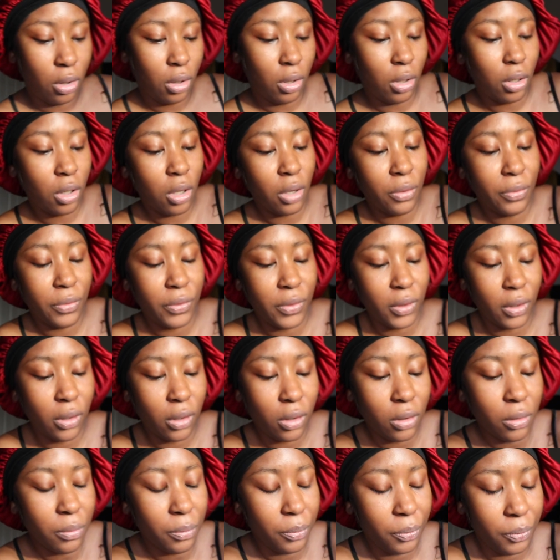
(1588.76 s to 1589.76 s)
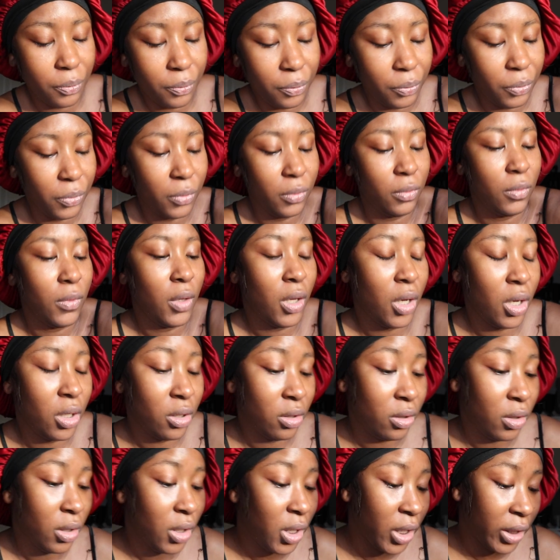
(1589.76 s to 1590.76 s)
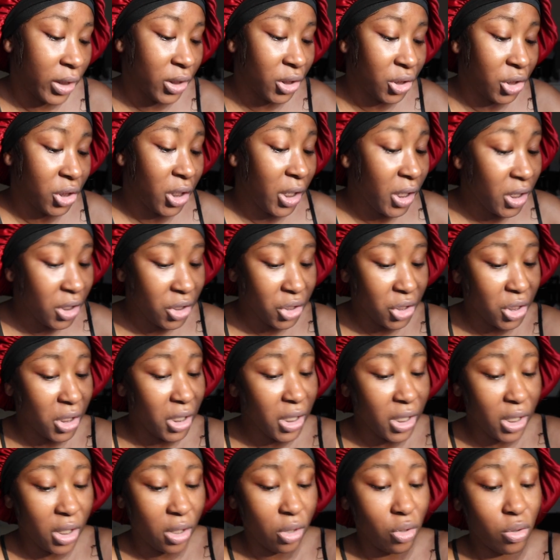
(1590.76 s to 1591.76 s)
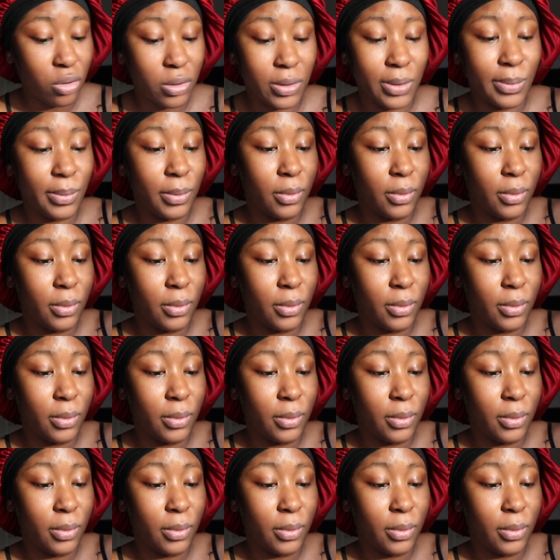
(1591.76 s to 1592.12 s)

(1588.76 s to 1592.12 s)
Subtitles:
after and exchange it. It looks